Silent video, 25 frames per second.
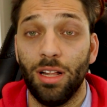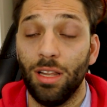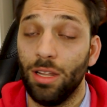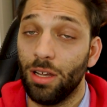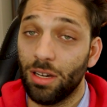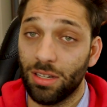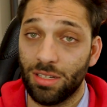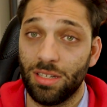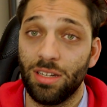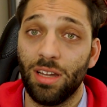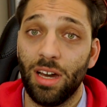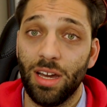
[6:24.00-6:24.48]

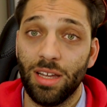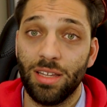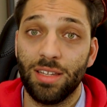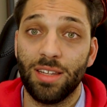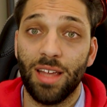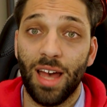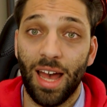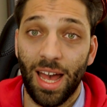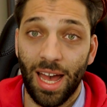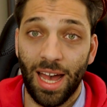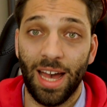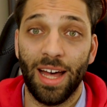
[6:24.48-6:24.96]
looks nice
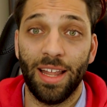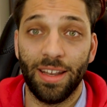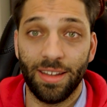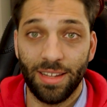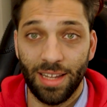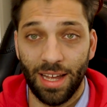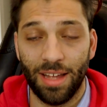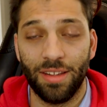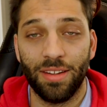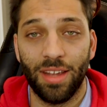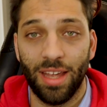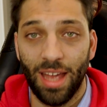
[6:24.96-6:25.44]
and
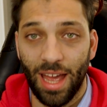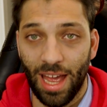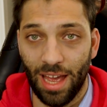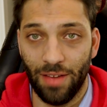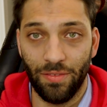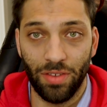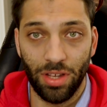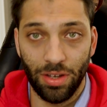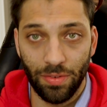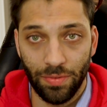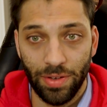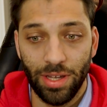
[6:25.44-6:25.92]
has a
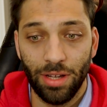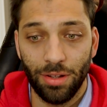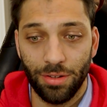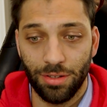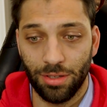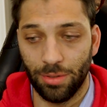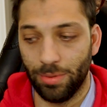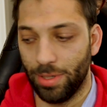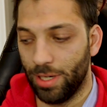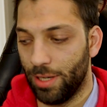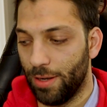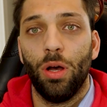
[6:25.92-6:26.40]
heavier feel
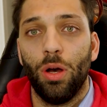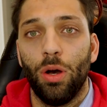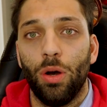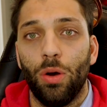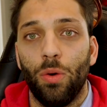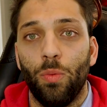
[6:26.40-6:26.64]
to it.